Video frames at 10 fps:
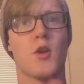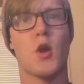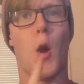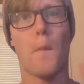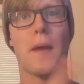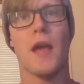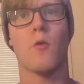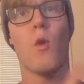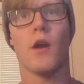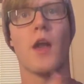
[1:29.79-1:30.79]
Go pick
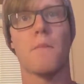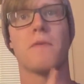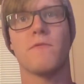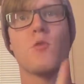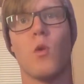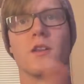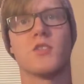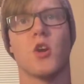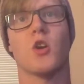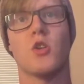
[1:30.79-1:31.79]
one up if you want to
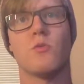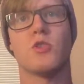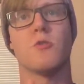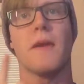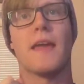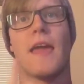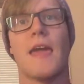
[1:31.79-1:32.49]
start YouTubing.